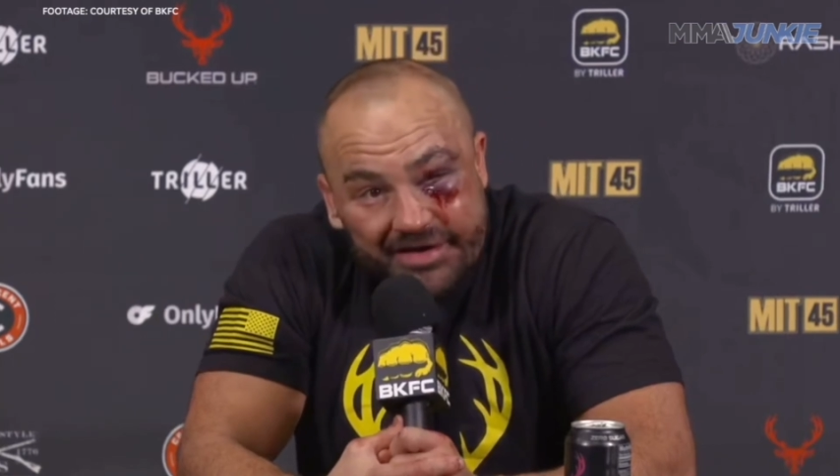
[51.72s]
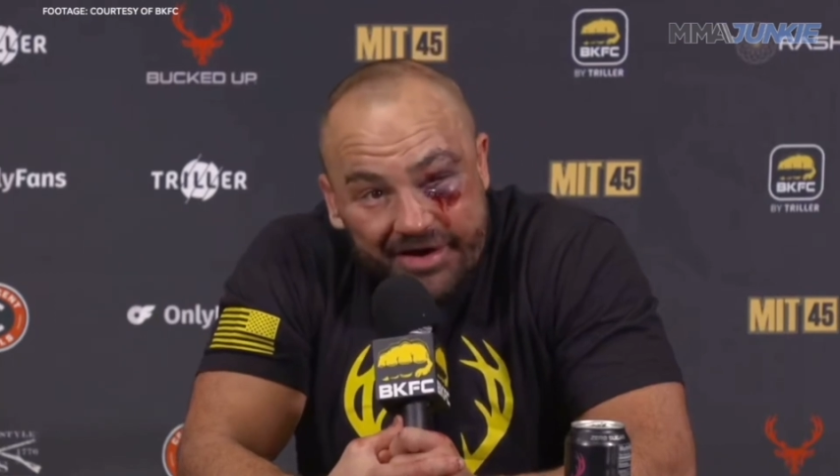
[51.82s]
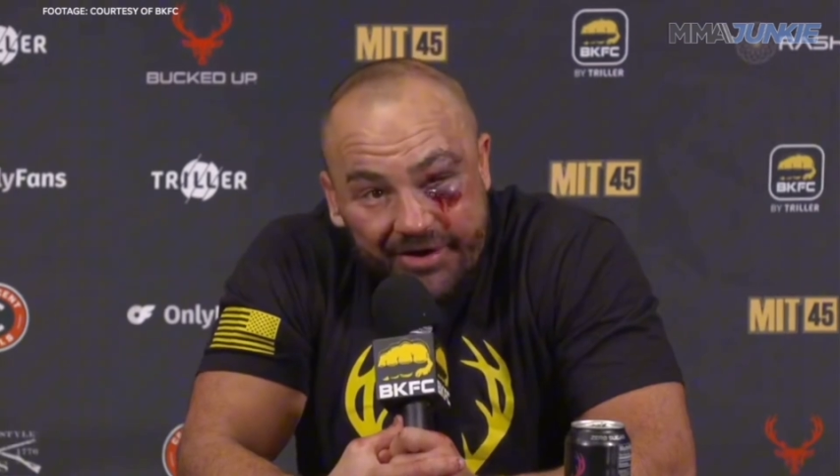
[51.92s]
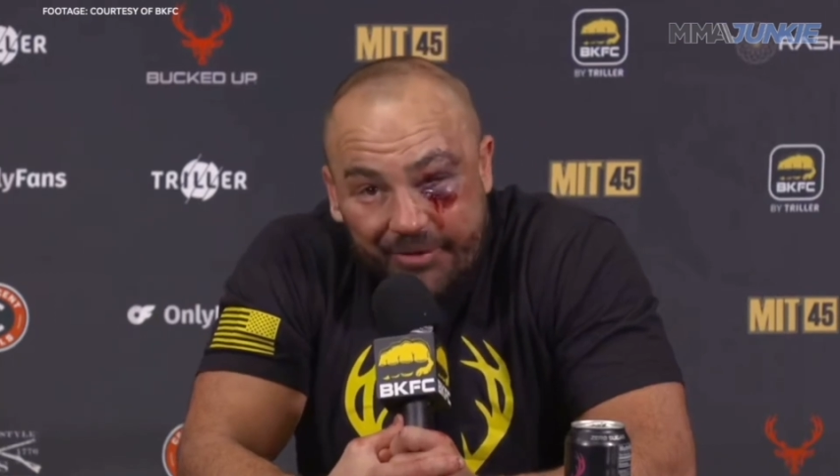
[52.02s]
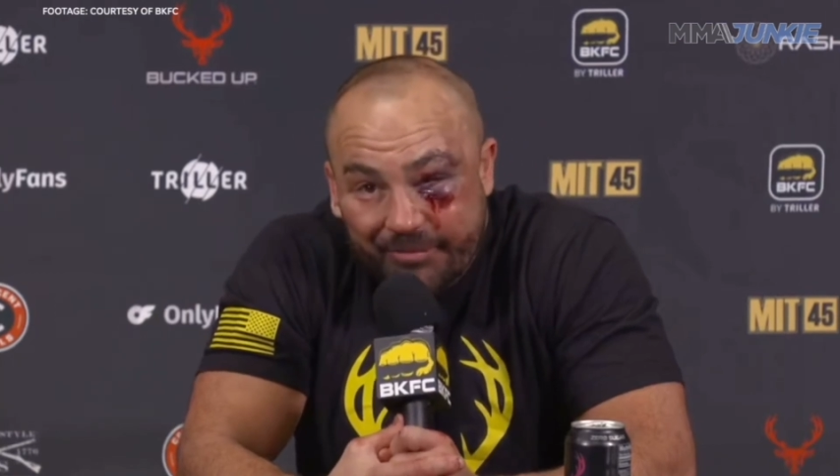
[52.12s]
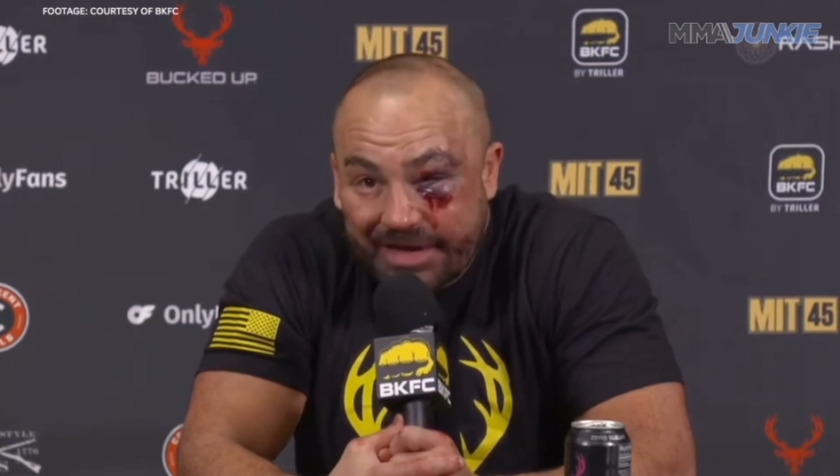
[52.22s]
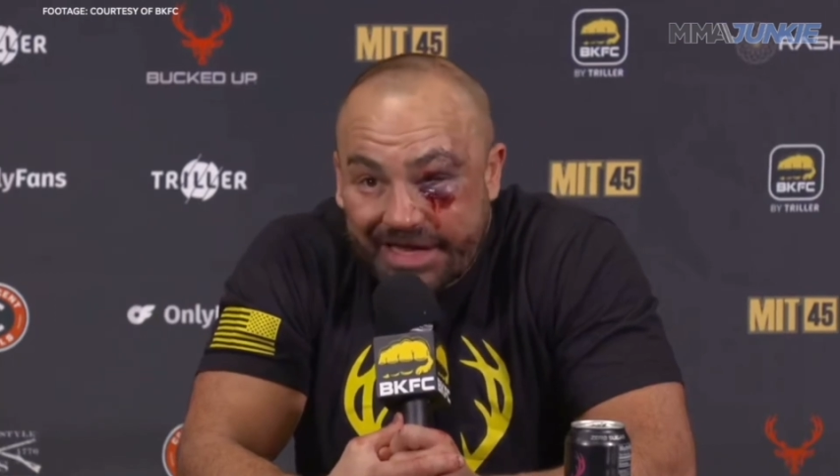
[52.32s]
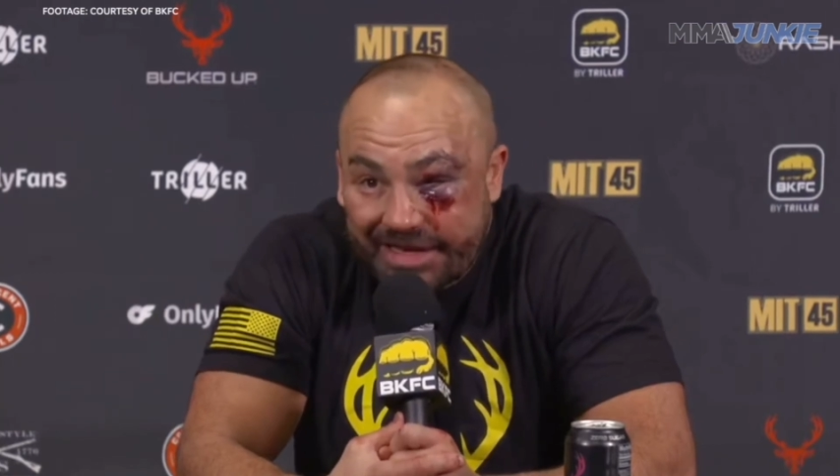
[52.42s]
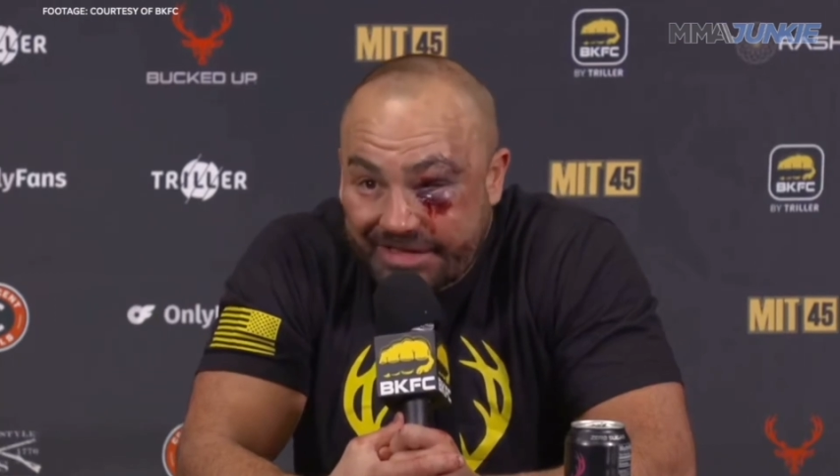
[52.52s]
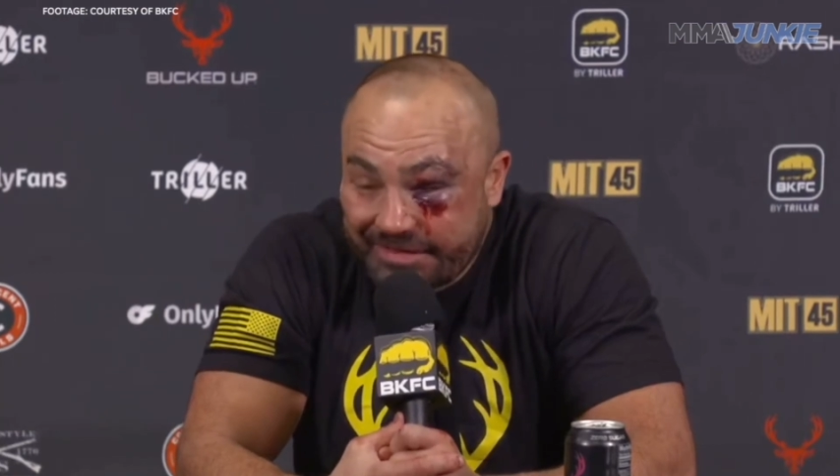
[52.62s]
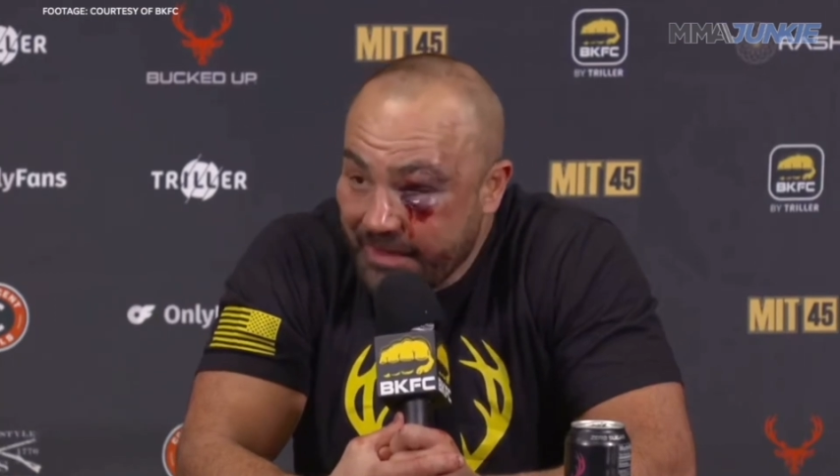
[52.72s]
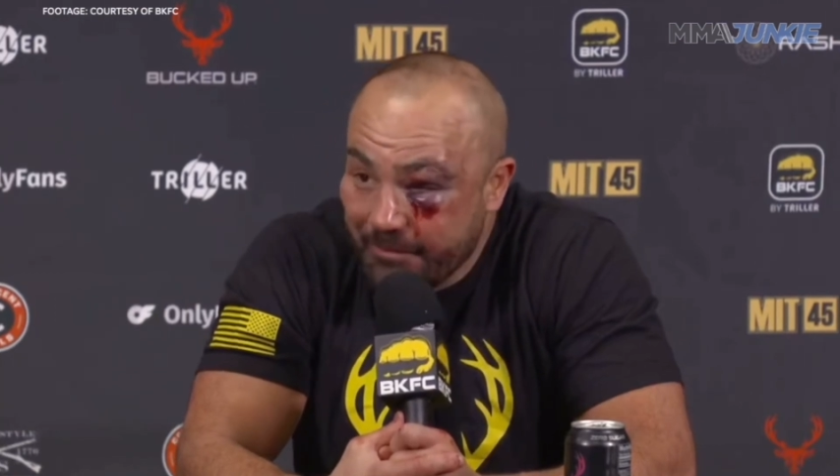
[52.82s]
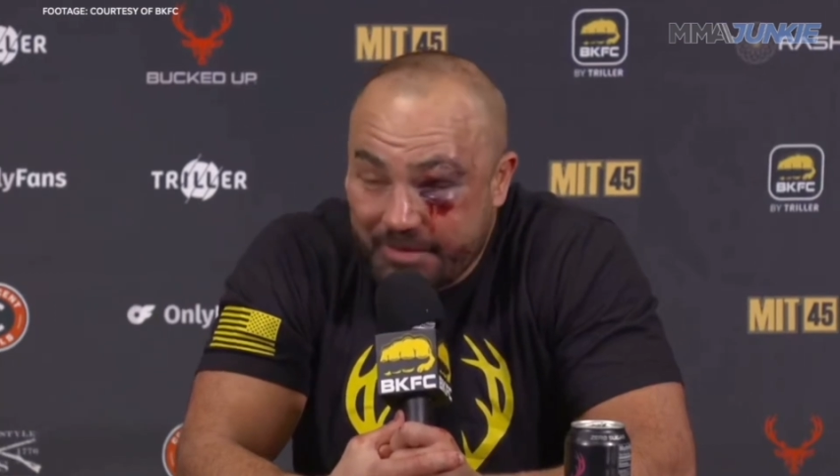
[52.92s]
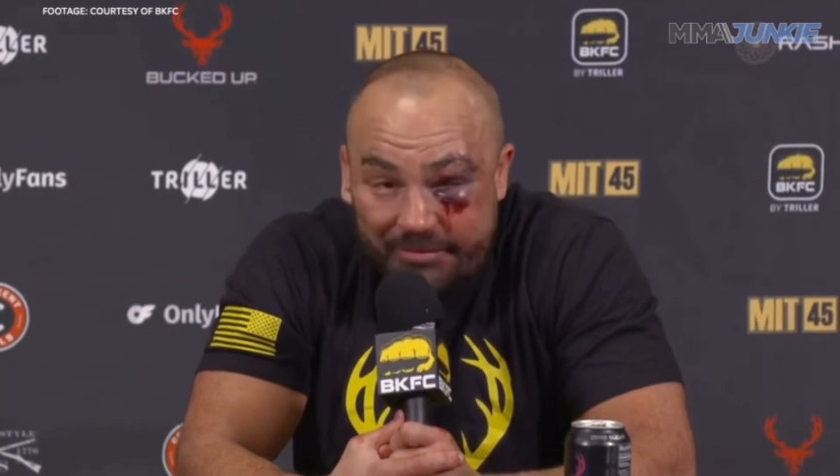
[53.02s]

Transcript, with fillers: oh man, that'd be a